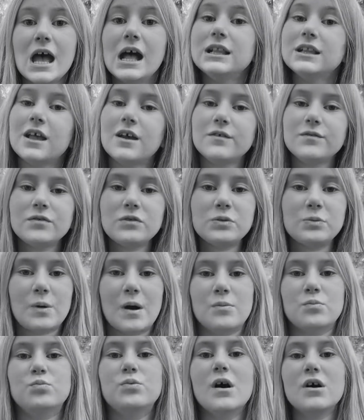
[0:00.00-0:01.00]
Hello
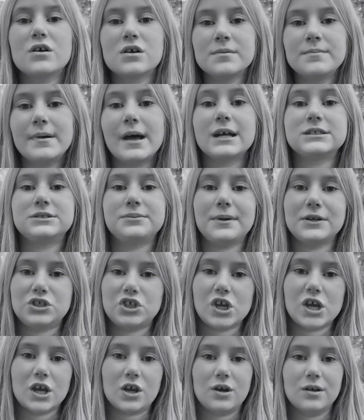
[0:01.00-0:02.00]
everyone, welcome back to my
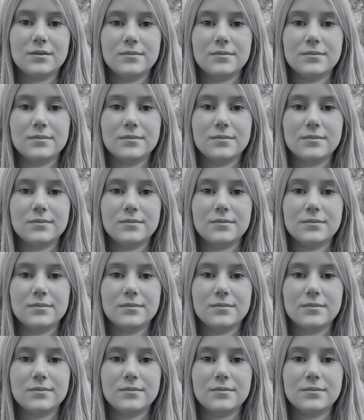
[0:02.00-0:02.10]
channel.